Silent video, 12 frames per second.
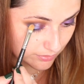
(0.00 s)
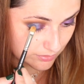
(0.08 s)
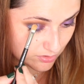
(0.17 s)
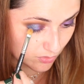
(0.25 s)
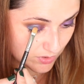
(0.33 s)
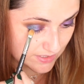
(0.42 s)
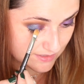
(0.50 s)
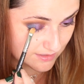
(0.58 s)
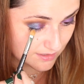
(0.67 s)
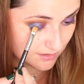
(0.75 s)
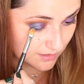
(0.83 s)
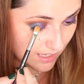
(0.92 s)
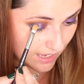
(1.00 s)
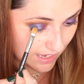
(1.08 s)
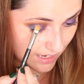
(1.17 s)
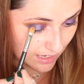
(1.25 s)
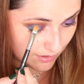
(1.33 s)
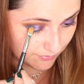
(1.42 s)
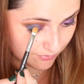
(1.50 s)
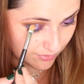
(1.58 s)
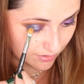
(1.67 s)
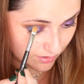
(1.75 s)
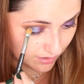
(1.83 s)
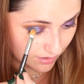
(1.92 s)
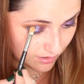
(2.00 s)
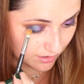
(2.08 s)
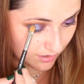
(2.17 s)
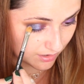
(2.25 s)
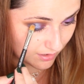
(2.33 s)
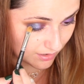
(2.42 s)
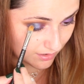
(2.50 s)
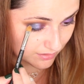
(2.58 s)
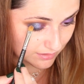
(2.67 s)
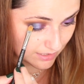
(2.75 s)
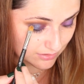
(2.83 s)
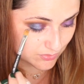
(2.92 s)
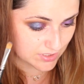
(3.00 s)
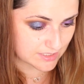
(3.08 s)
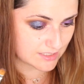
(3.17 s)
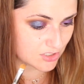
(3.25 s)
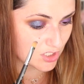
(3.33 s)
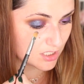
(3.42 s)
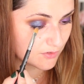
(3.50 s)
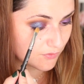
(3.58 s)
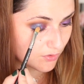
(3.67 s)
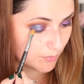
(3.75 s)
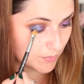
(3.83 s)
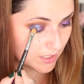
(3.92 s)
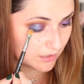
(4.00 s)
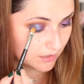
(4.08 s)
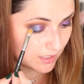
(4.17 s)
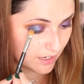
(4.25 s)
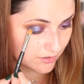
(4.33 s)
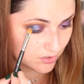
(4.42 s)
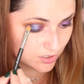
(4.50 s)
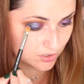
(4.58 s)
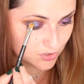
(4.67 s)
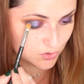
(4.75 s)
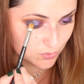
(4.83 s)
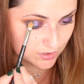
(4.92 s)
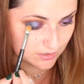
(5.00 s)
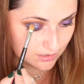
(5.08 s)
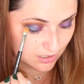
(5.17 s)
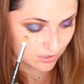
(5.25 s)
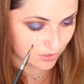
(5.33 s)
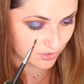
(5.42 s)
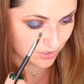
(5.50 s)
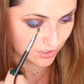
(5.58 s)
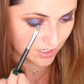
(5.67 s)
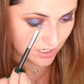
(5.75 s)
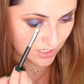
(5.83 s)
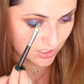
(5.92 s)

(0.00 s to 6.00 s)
So we still have that transition from a lighter to a darker